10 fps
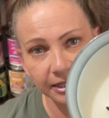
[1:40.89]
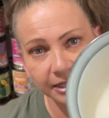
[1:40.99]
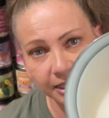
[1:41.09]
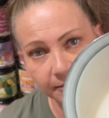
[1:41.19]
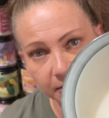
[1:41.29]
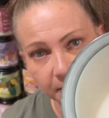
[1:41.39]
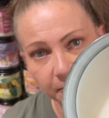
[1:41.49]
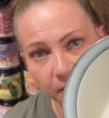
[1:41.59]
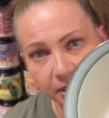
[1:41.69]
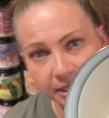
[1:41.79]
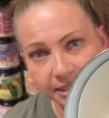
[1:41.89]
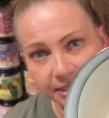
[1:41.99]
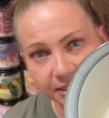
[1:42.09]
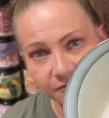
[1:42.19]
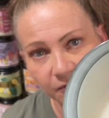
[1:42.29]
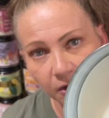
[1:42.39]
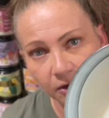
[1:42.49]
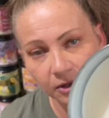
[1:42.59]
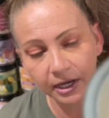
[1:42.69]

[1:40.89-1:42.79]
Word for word: think I'm going to be burning this this fall.